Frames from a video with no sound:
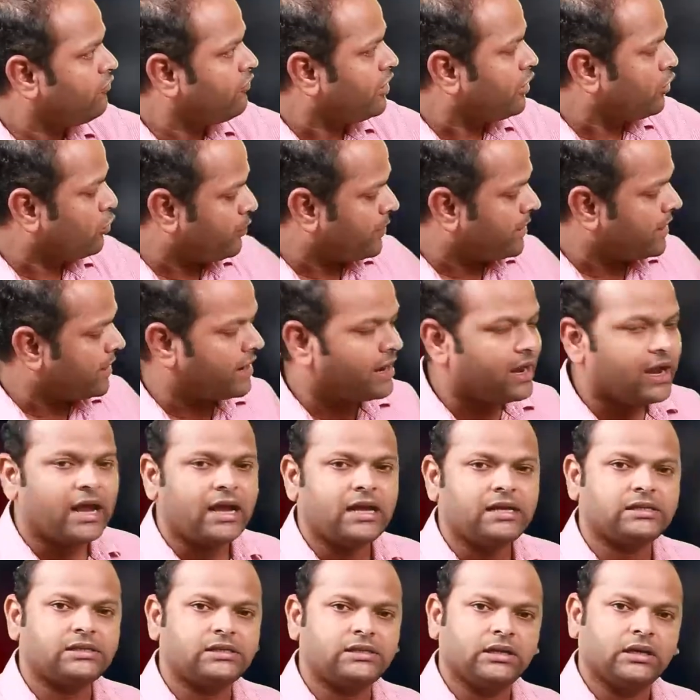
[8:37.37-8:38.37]
When omega
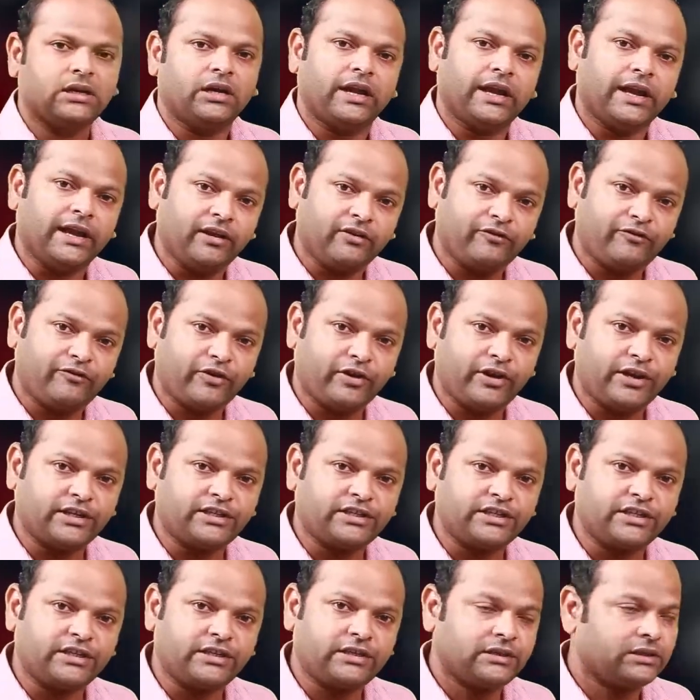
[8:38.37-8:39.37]
is
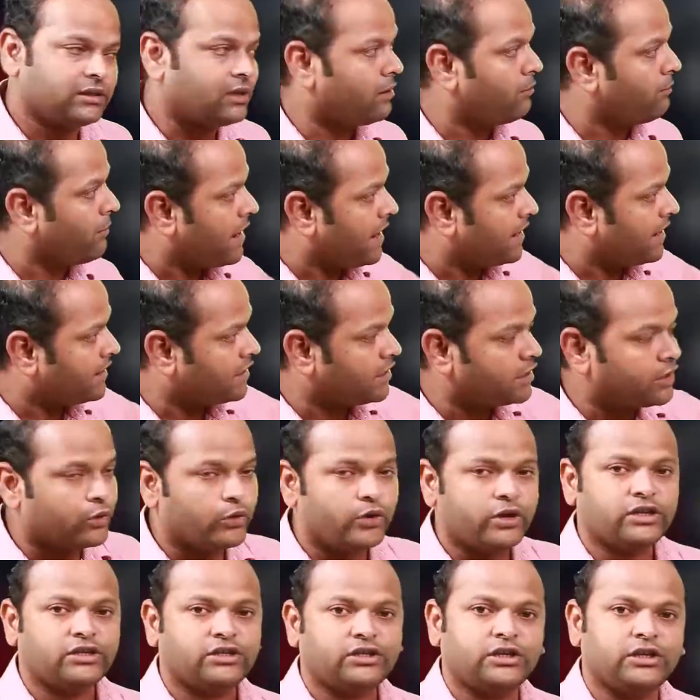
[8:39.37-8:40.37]
infinity, then
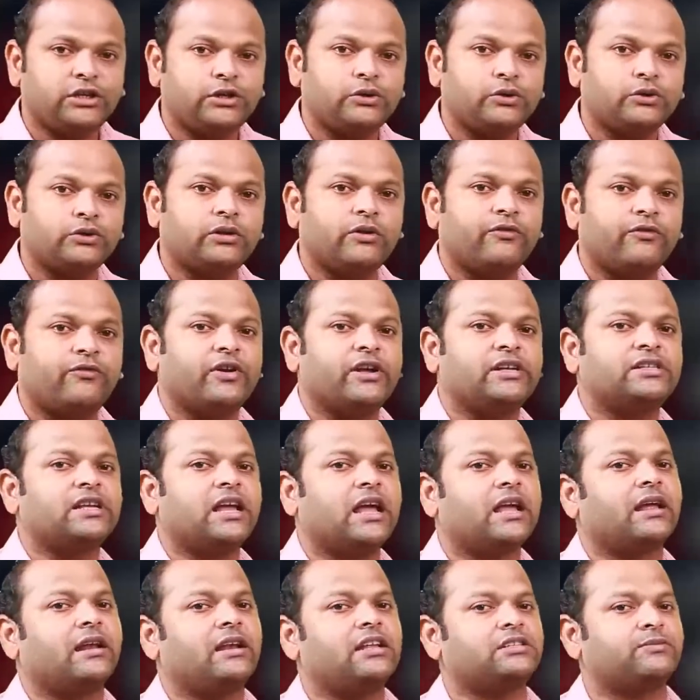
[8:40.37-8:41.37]
magnitude is 0, the phase
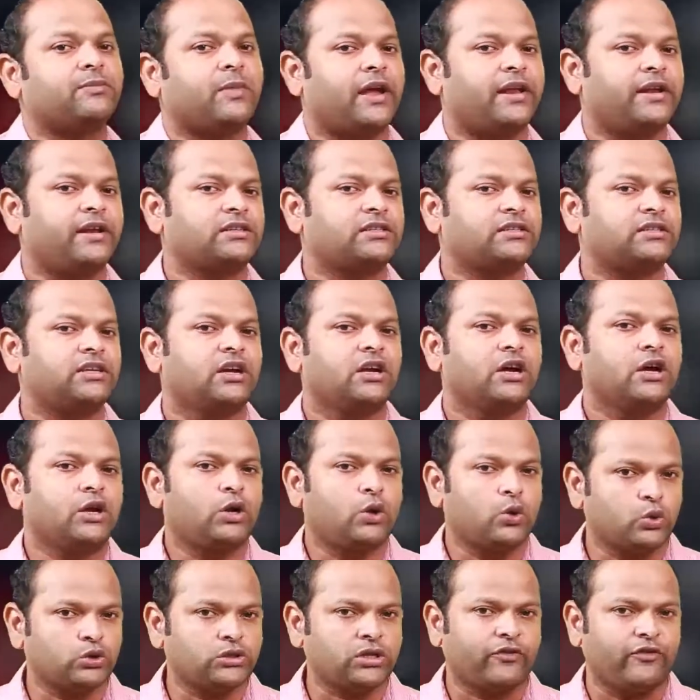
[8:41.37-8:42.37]
angle is minus
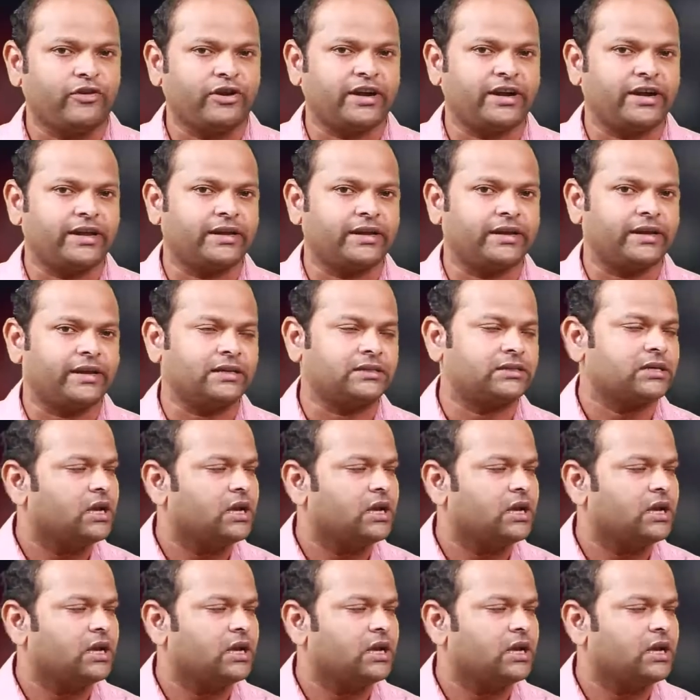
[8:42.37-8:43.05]
270 degrees.